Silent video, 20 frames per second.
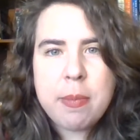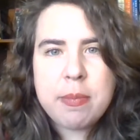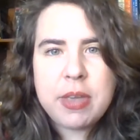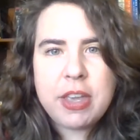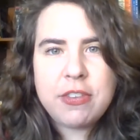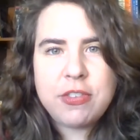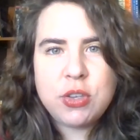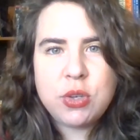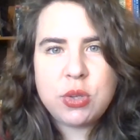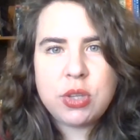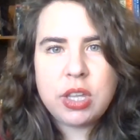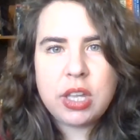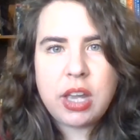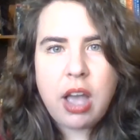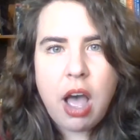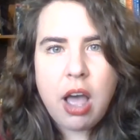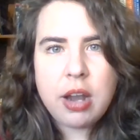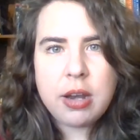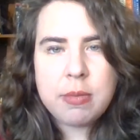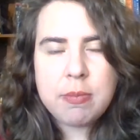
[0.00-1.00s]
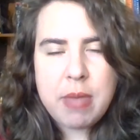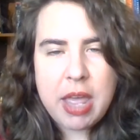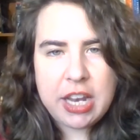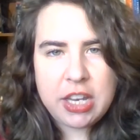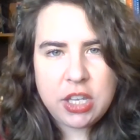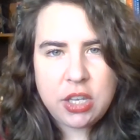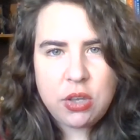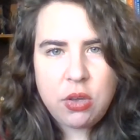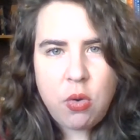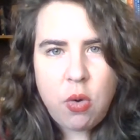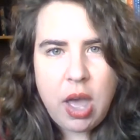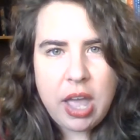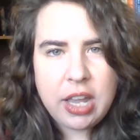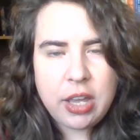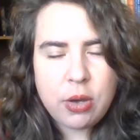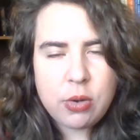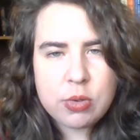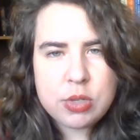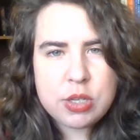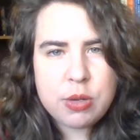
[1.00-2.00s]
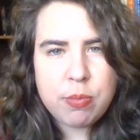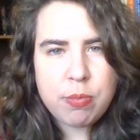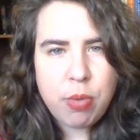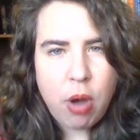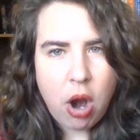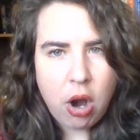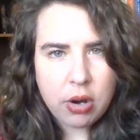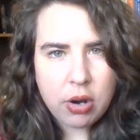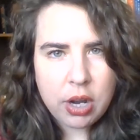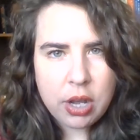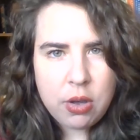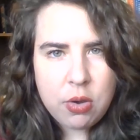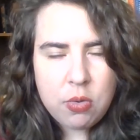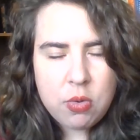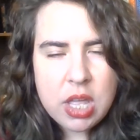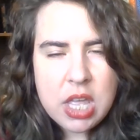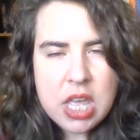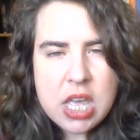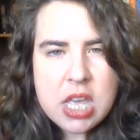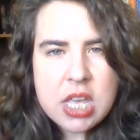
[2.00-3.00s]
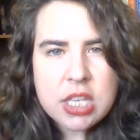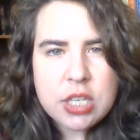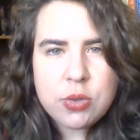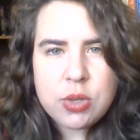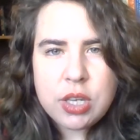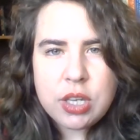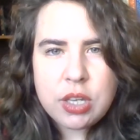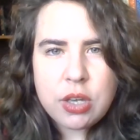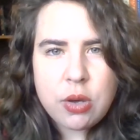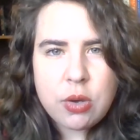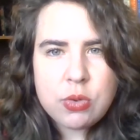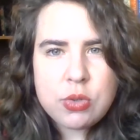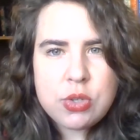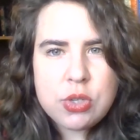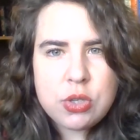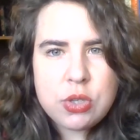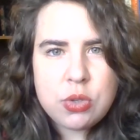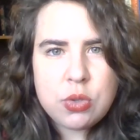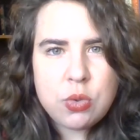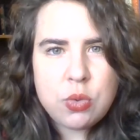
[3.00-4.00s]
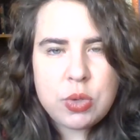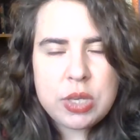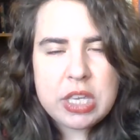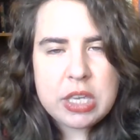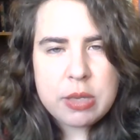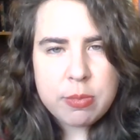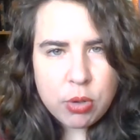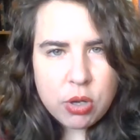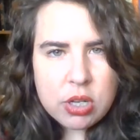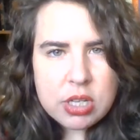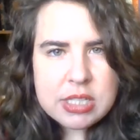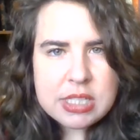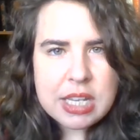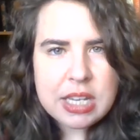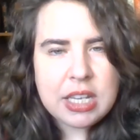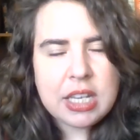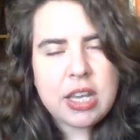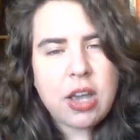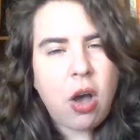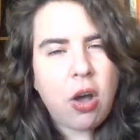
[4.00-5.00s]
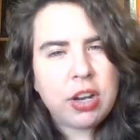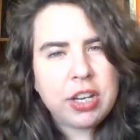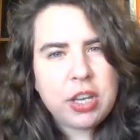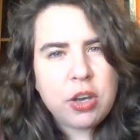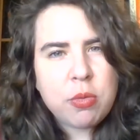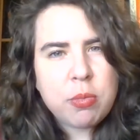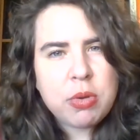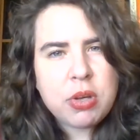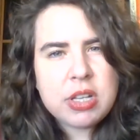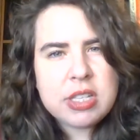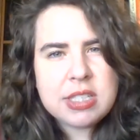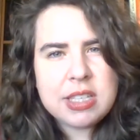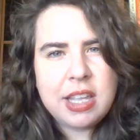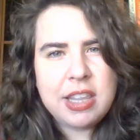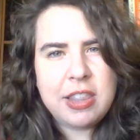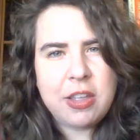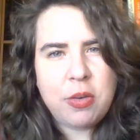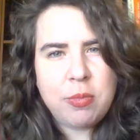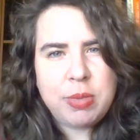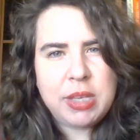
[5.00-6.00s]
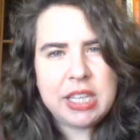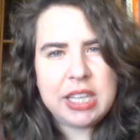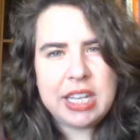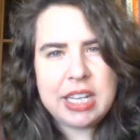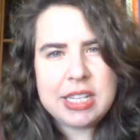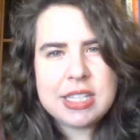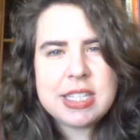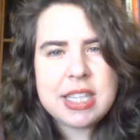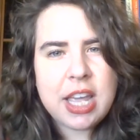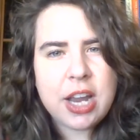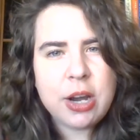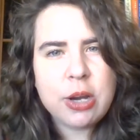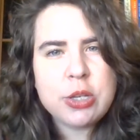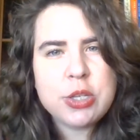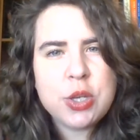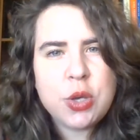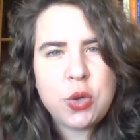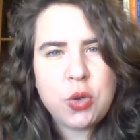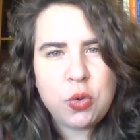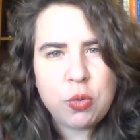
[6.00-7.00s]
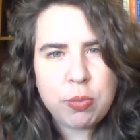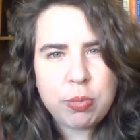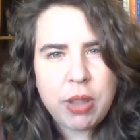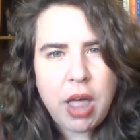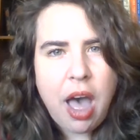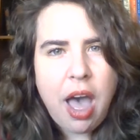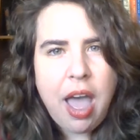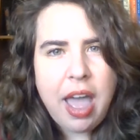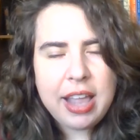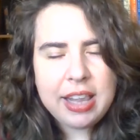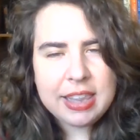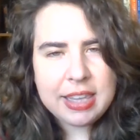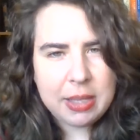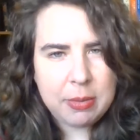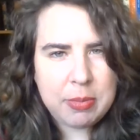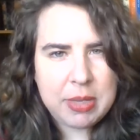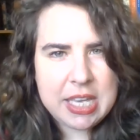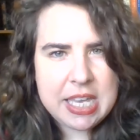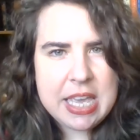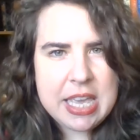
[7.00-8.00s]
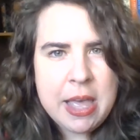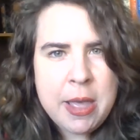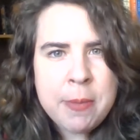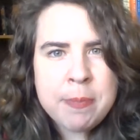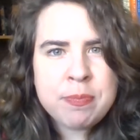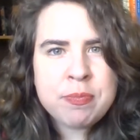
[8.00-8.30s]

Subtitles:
If you click on menu and go to borrow, you can go to ebooks and e-audiobooks, and there'll be links there to Hoopla and Libby.